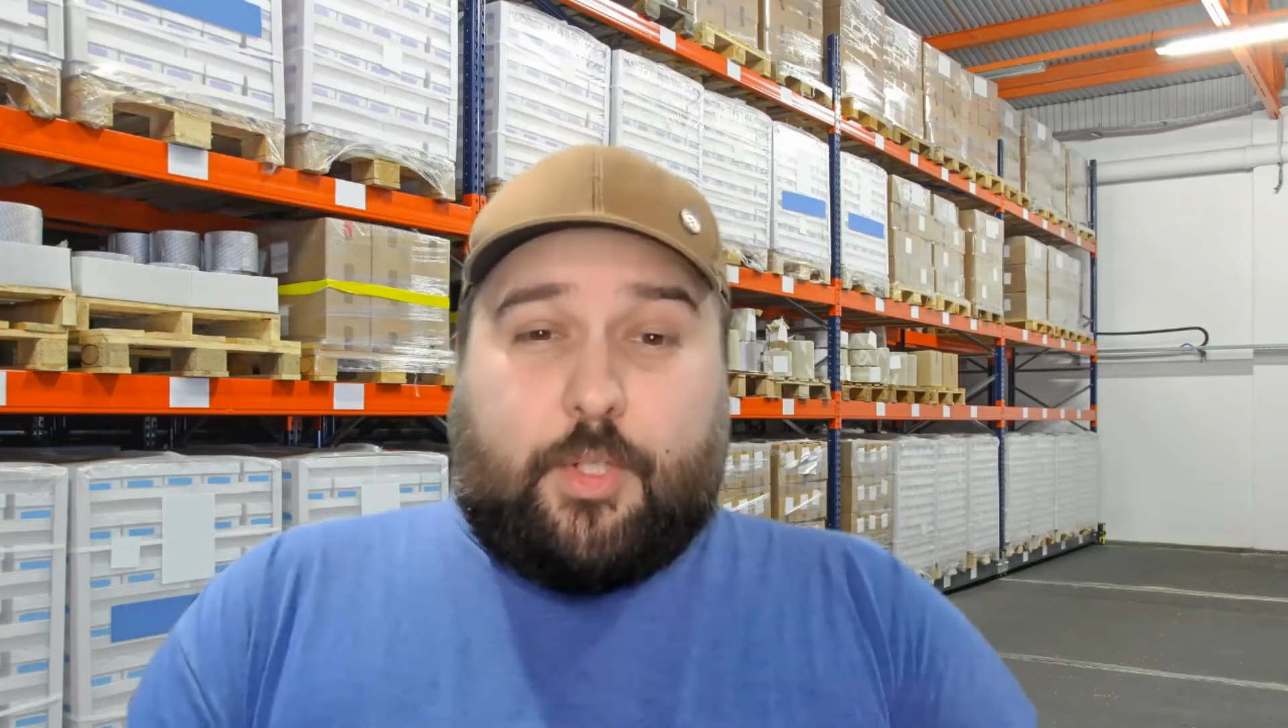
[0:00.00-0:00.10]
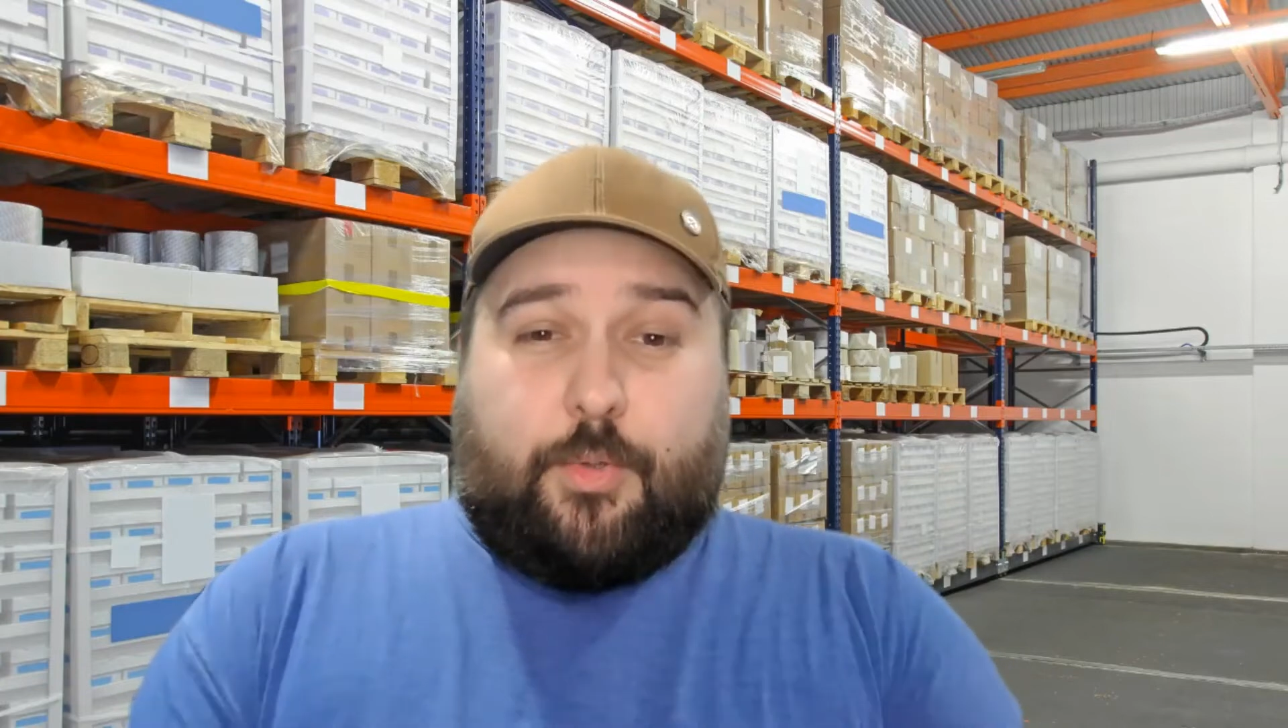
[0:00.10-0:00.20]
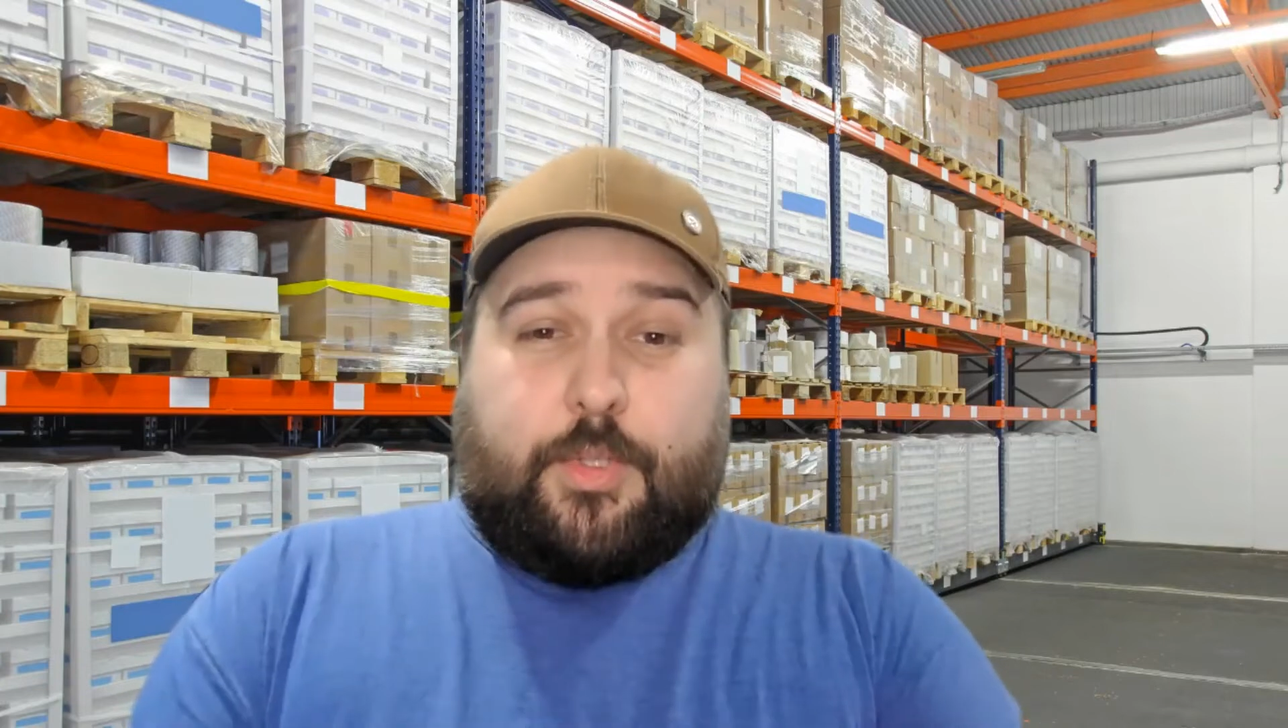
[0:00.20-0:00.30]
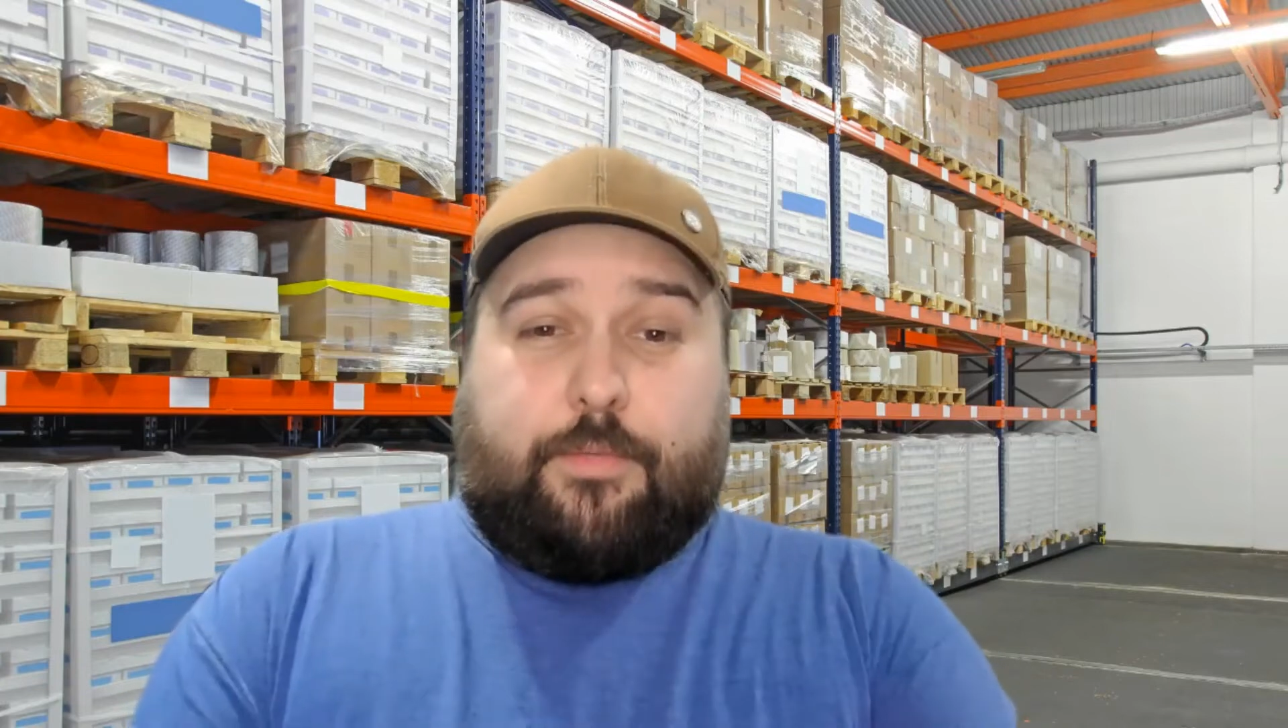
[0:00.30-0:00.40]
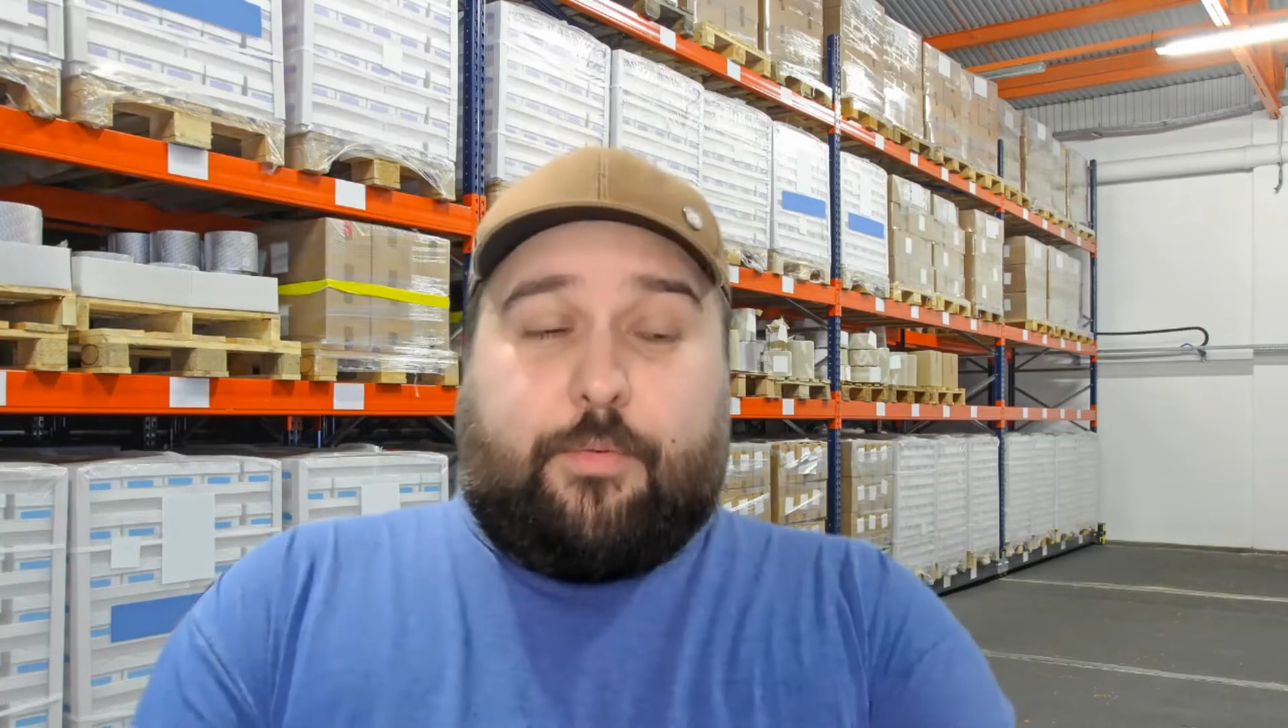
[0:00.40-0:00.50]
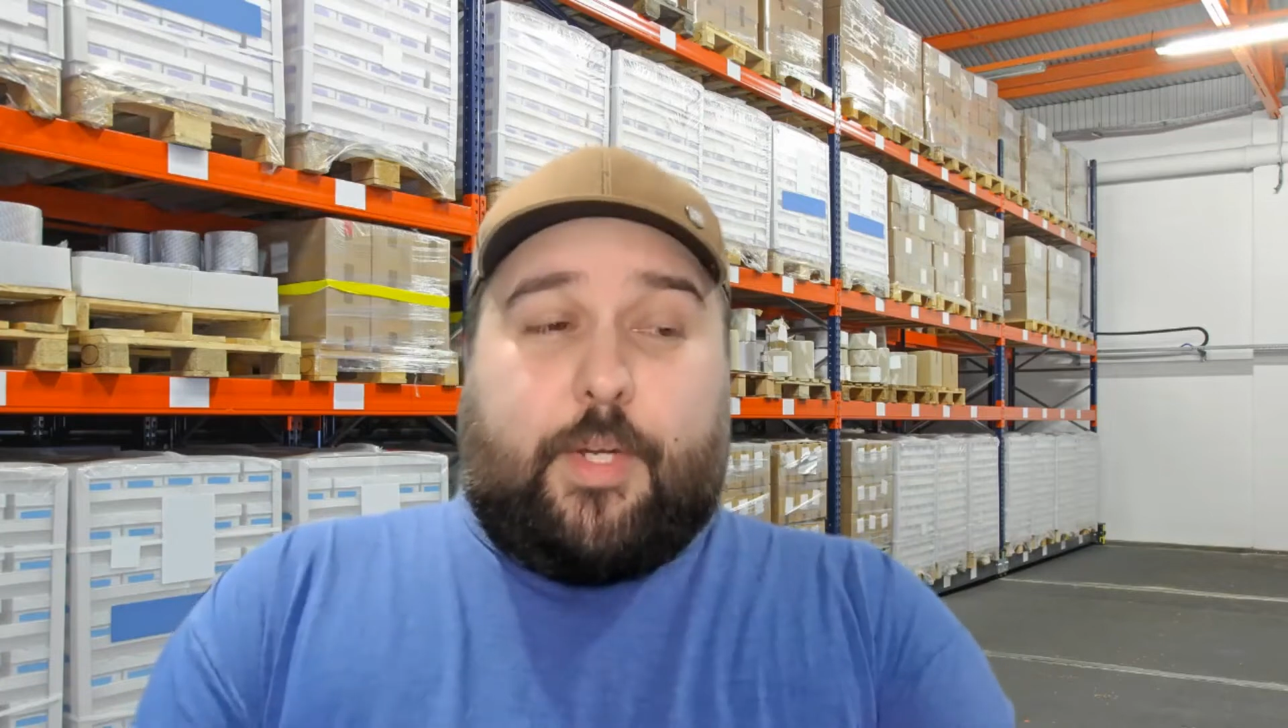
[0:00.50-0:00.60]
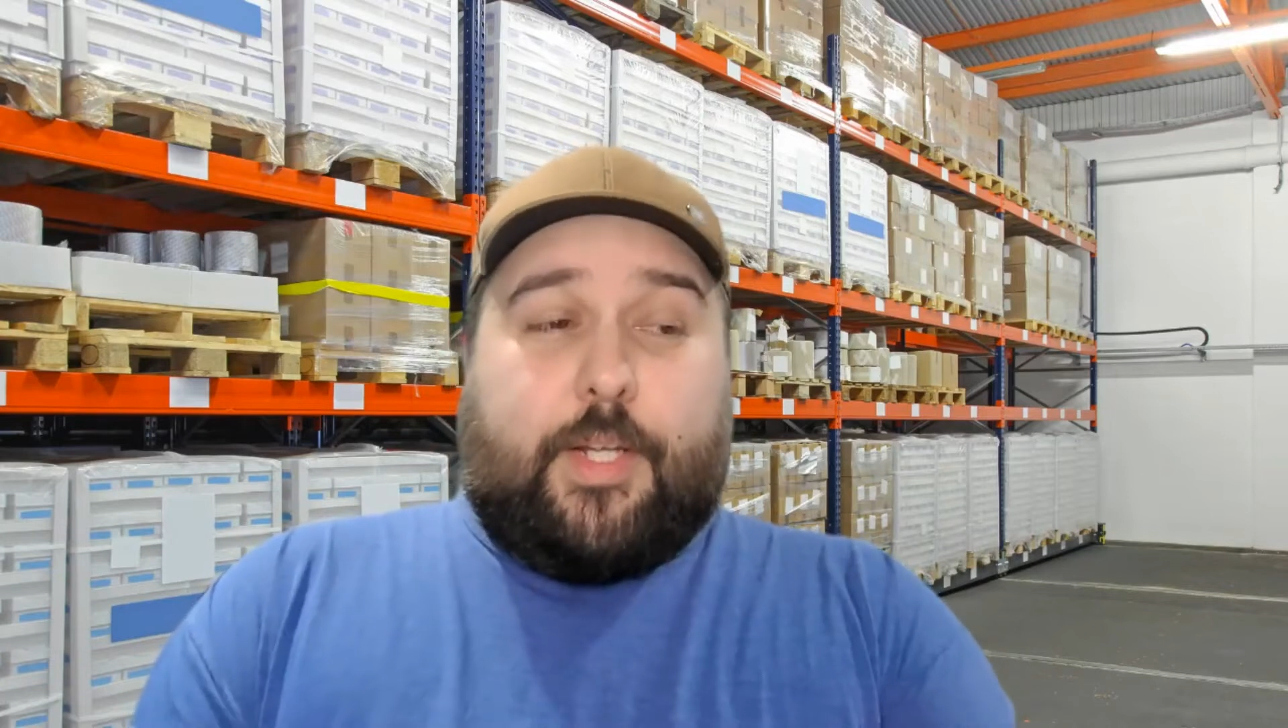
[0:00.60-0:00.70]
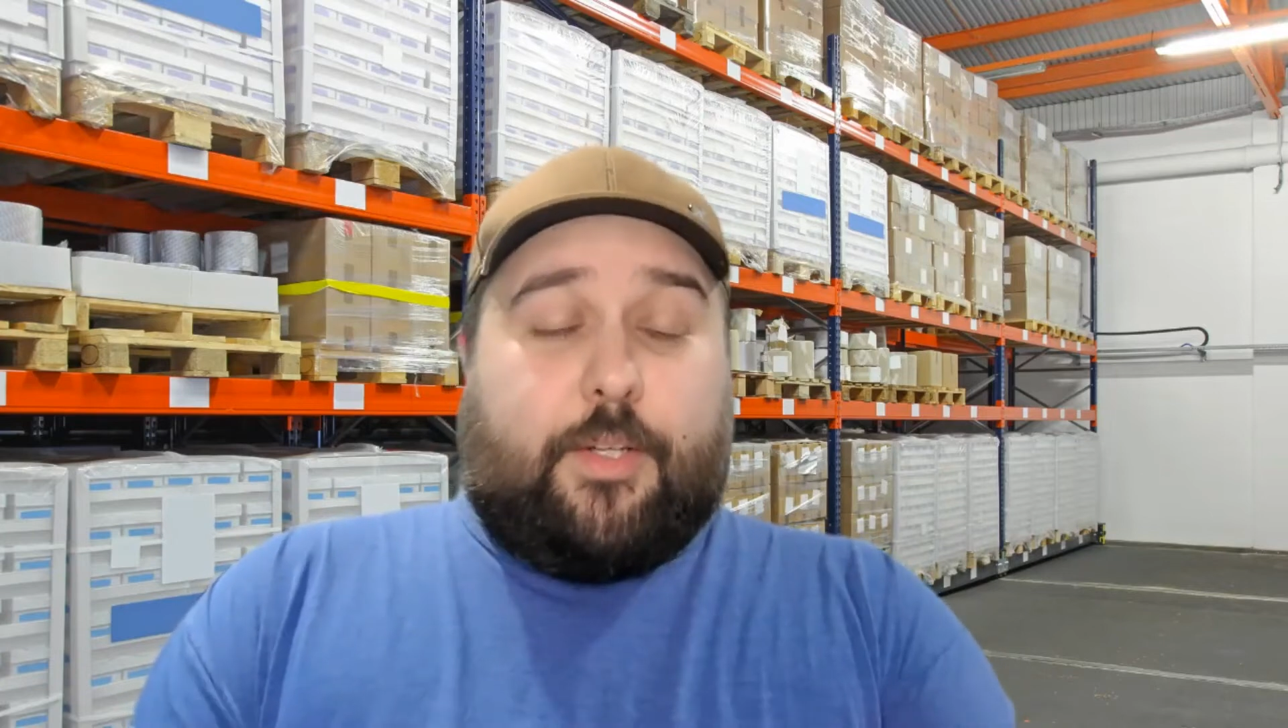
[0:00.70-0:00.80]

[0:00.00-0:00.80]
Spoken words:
those are free,